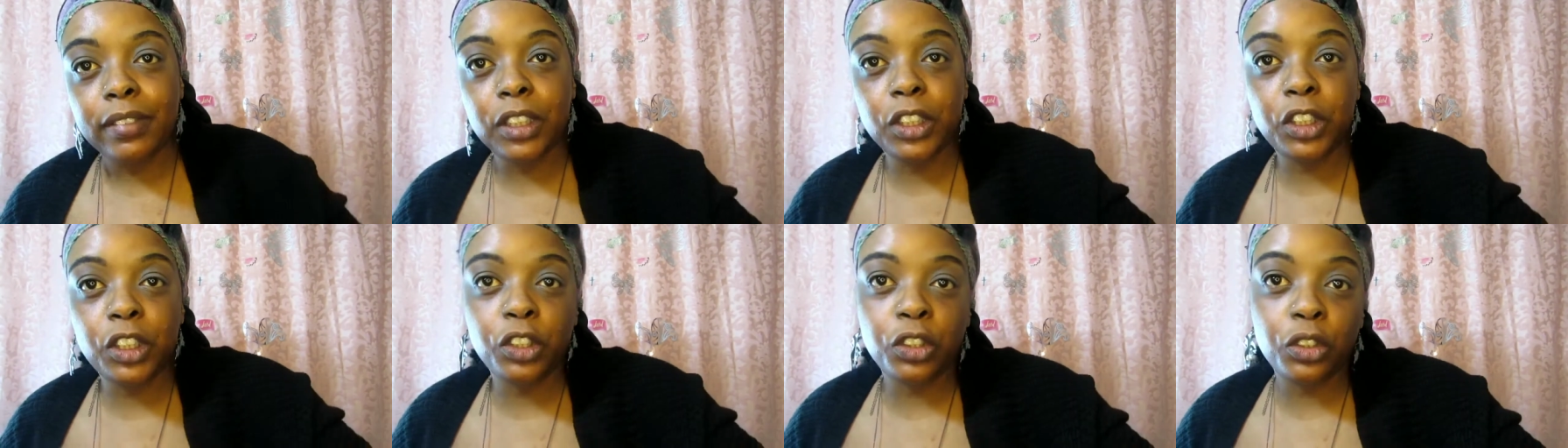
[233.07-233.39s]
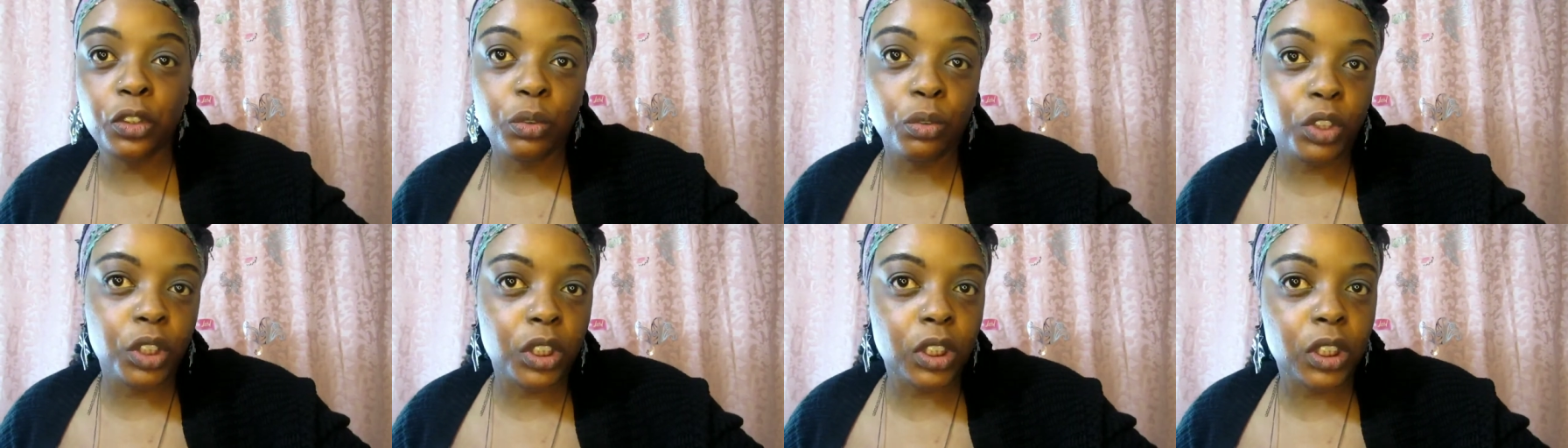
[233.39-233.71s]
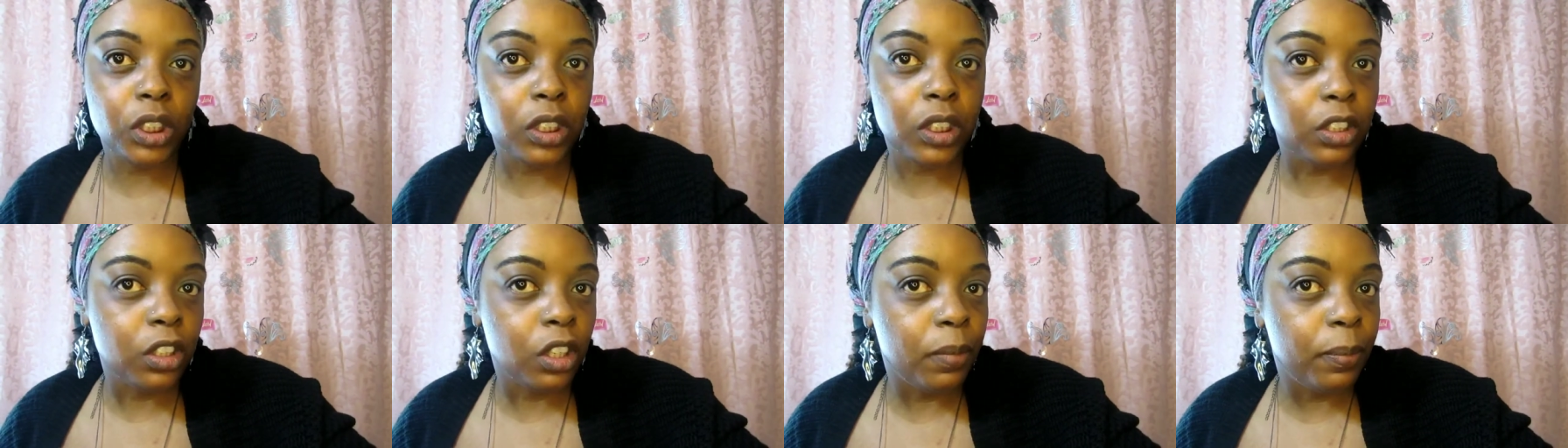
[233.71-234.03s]
to do
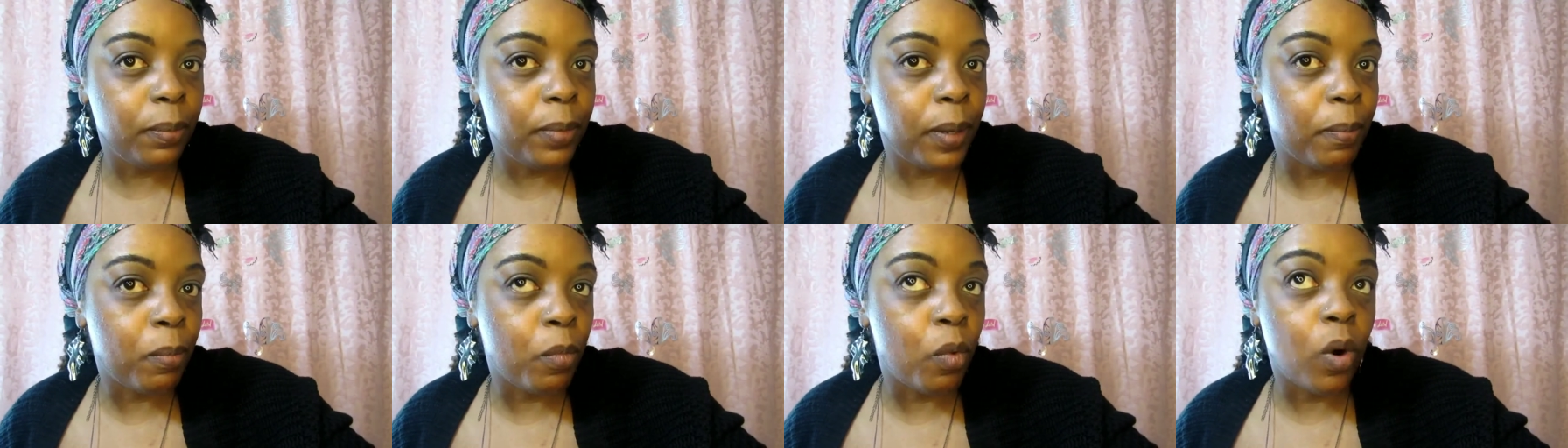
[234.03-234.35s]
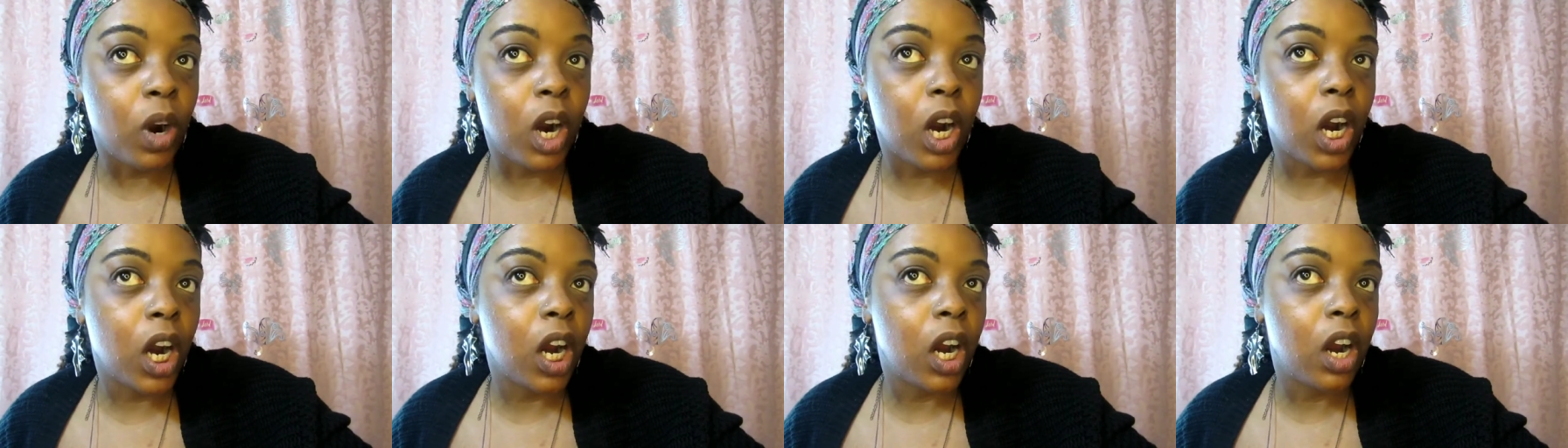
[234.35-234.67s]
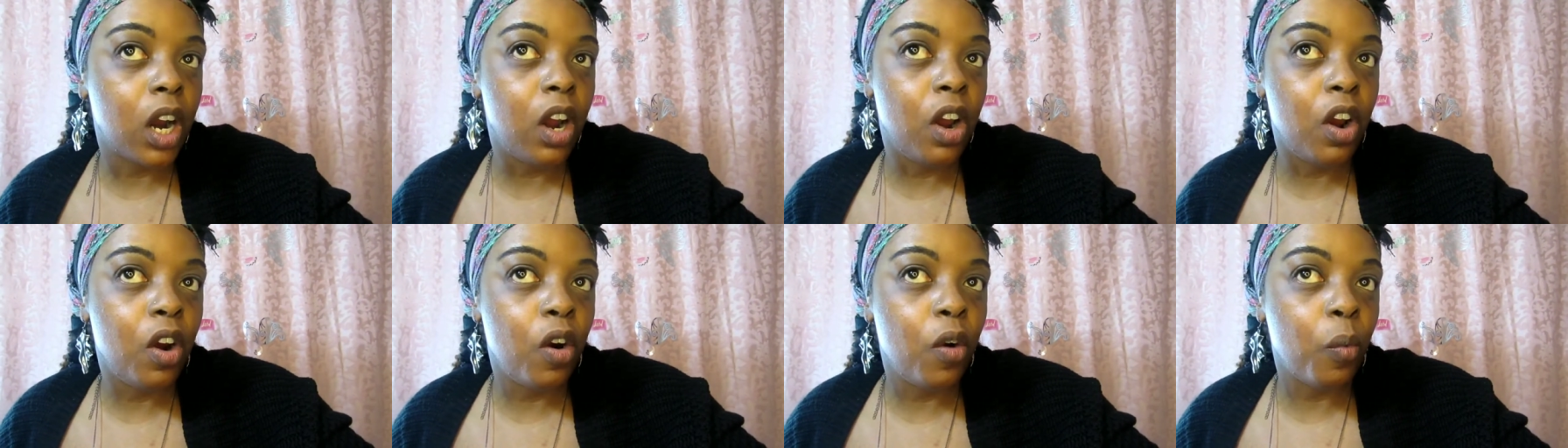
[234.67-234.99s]
just a little bit more
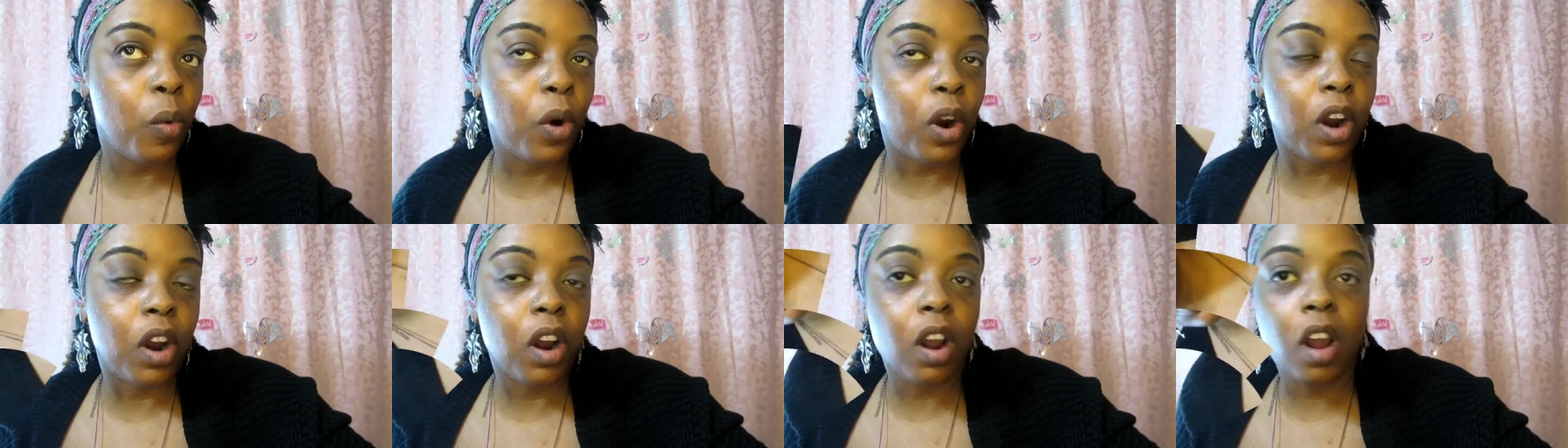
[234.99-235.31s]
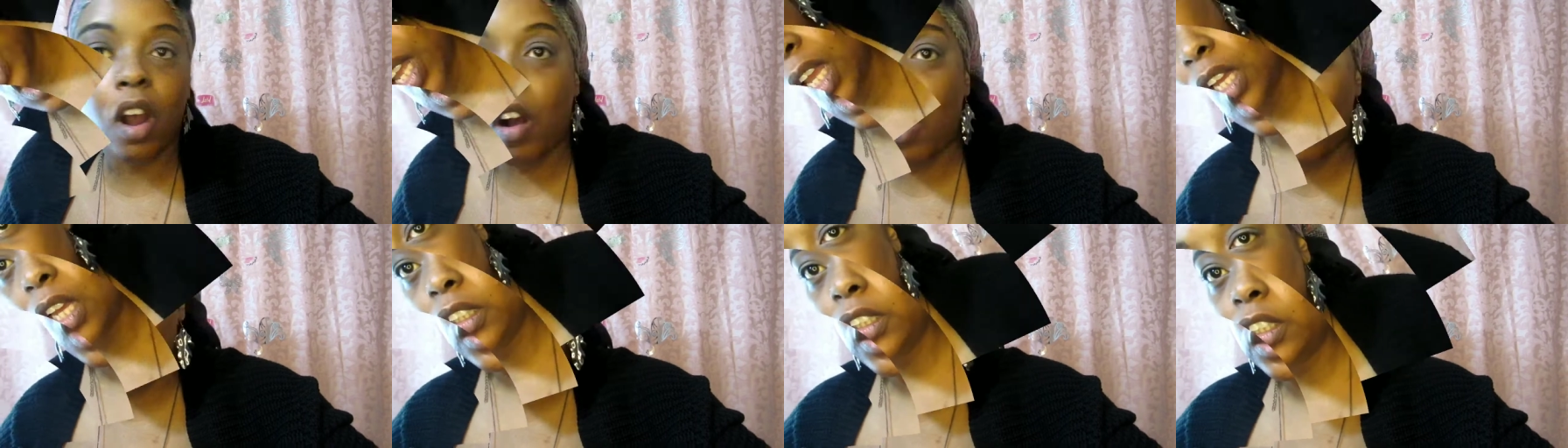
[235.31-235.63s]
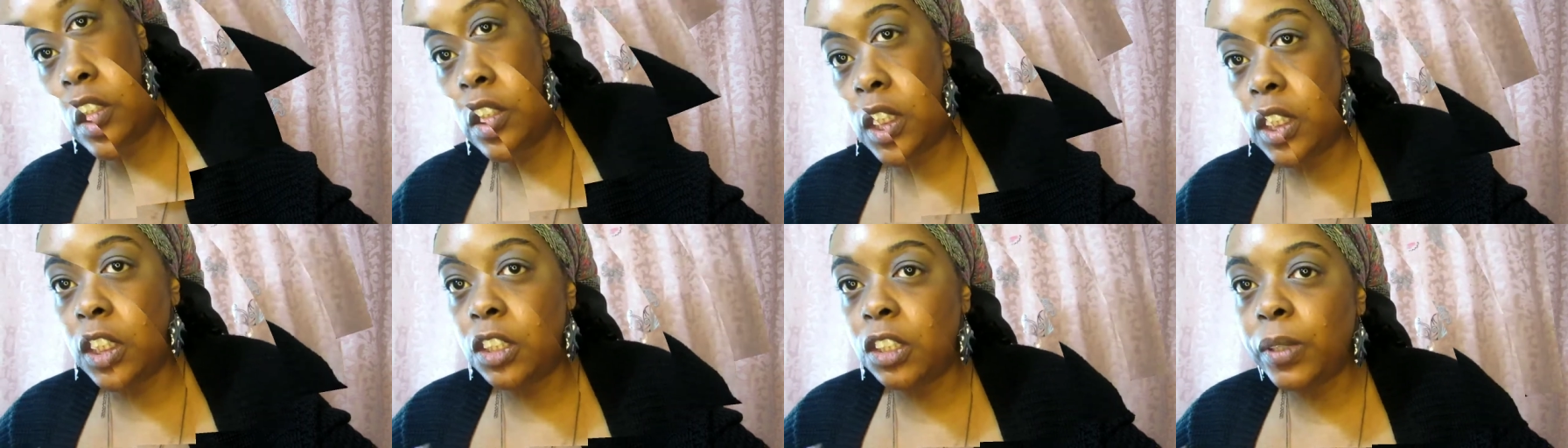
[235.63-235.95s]
work
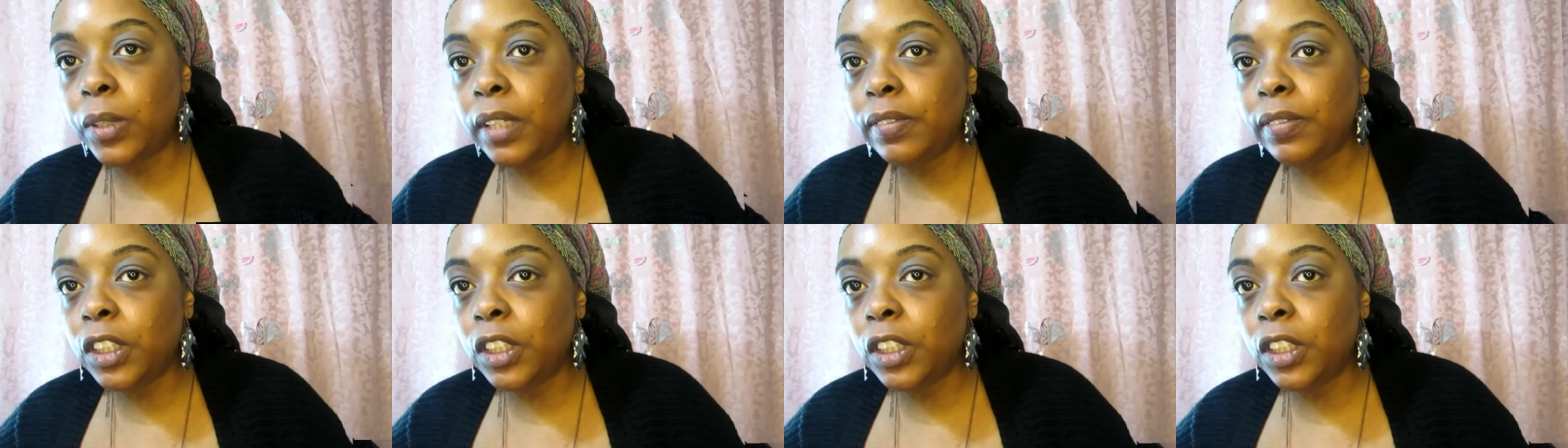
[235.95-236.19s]
on that brow.